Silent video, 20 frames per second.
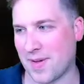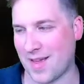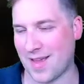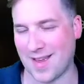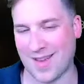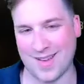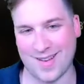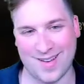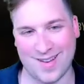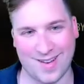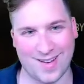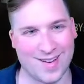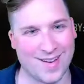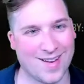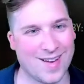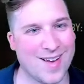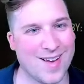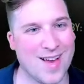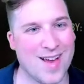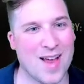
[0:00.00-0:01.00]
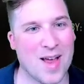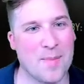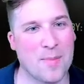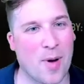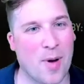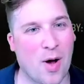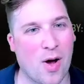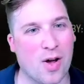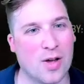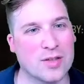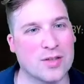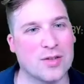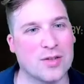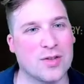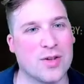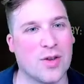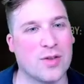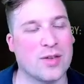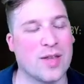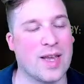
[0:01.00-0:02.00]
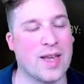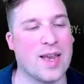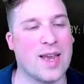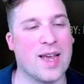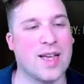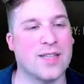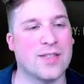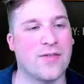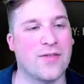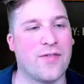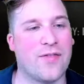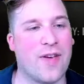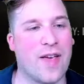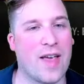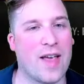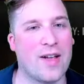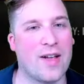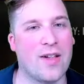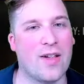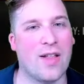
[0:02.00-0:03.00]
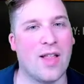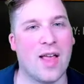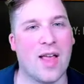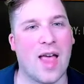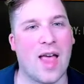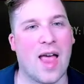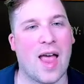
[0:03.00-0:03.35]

But also note that he has Veil,